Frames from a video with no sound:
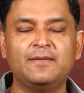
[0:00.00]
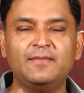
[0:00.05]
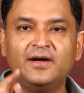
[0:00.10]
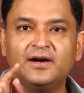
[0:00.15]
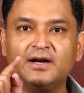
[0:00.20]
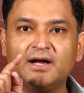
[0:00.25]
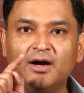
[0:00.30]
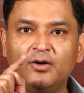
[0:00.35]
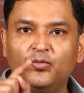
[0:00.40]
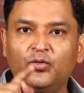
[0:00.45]

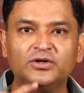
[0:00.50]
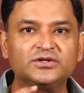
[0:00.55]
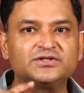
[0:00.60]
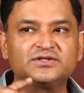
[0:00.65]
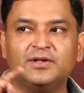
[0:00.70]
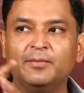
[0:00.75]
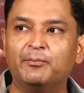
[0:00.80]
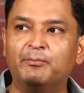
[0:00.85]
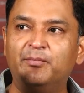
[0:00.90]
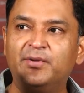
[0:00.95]
America
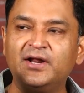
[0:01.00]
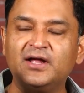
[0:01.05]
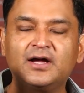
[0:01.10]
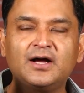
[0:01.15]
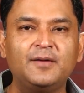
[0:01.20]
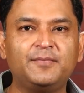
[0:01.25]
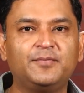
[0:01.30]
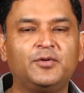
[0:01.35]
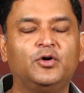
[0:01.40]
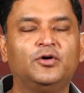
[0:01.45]
wants the
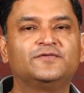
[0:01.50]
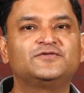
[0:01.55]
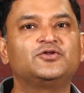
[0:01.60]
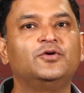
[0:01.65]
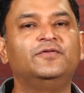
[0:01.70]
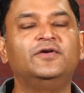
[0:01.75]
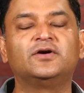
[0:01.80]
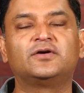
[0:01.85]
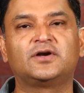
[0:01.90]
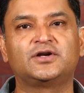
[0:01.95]
breakup of
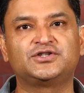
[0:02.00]
Soviet